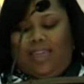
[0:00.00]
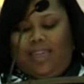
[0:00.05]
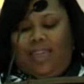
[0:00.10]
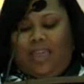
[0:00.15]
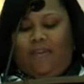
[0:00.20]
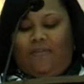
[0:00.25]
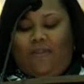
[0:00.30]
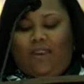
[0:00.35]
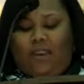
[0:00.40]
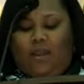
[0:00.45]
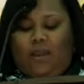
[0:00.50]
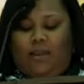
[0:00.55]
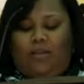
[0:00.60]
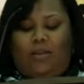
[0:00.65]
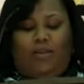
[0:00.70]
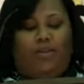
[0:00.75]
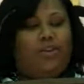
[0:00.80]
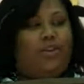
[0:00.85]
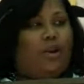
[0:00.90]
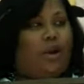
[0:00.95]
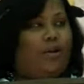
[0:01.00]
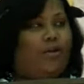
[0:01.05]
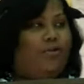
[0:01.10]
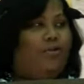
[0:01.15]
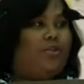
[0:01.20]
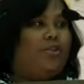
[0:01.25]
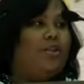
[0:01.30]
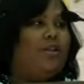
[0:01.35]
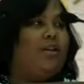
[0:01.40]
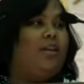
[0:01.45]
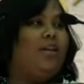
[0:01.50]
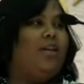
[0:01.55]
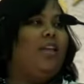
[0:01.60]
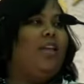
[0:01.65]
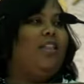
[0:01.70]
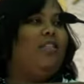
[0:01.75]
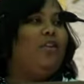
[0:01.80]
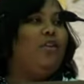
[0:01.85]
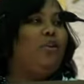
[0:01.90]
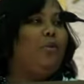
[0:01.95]
Even in the church,
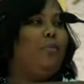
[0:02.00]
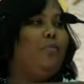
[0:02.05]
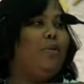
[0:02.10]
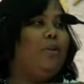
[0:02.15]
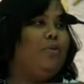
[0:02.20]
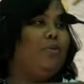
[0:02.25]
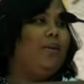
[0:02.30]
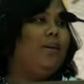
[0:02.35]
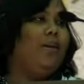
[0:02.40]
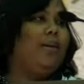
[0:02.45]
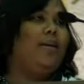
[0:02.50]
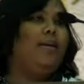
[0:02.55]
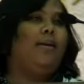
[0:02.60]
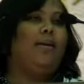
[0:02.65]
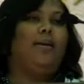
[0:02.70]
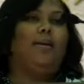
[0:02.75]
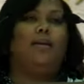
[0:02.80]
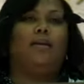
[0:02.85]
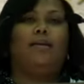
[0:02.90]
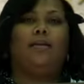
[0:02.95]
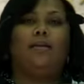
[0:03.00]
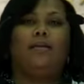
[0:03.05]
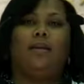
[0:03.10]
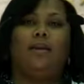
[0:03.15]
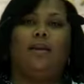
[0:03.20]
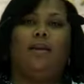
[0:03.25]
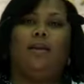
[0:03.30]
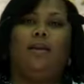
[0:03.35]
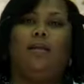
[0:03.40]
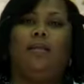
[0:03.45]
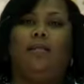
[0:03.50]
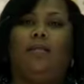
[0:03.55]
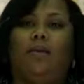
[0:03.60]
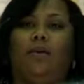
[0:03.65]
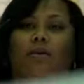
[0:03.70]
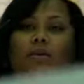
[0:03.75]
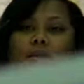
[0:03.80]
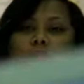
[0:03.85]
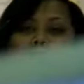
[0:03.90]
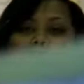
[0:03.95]
in the community, in the city,
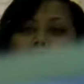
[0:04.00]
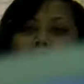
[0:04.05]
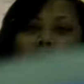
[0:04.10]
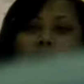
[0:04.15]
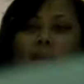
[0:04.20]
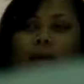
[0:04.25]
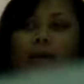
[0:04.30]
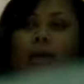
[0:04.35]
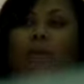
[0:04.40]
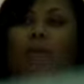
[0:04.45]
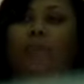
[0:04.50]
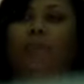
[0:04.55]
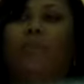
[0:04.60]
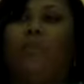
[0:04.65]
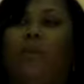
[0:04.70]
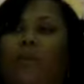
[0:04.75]
there is a plan.